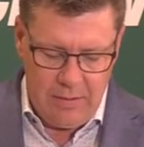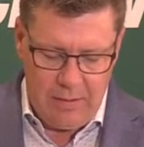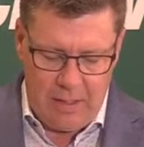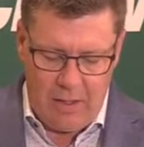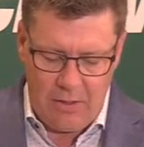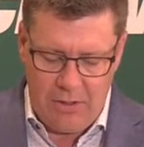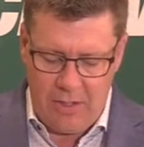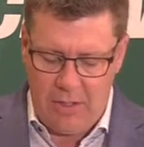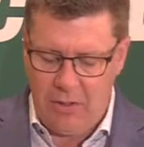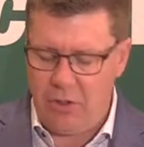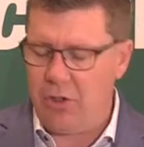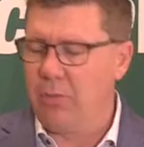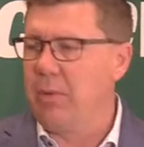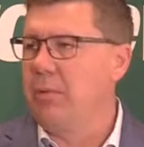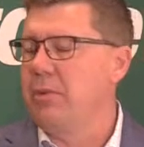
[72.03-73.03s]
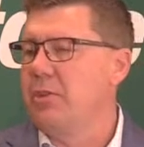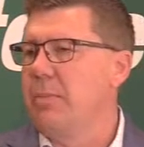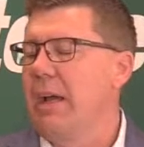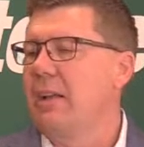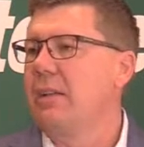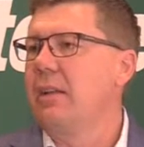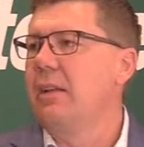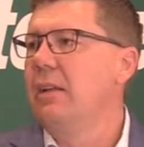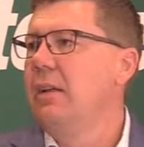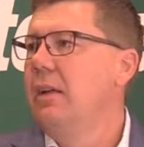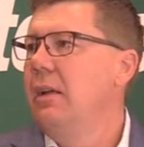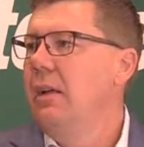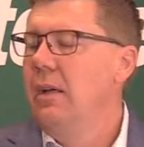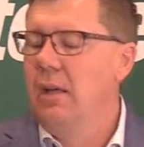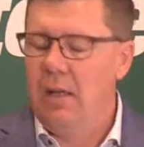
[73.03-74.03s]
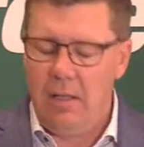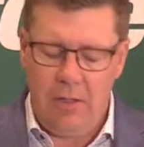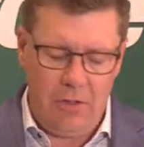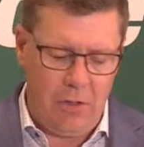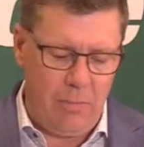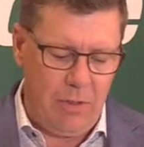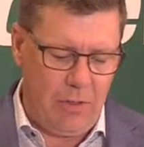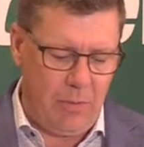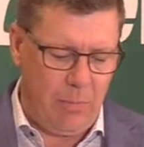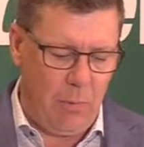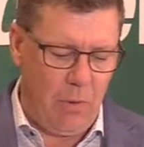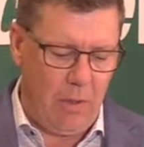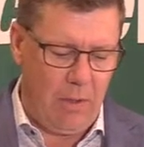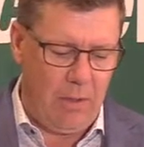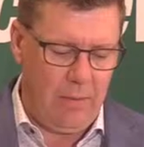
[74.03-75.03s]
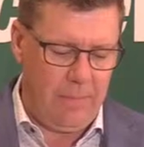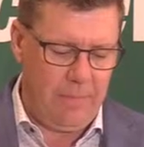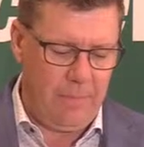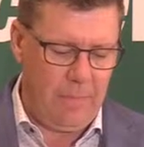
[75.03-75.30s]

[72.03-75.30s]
that our seniors should be respected and they should be supported.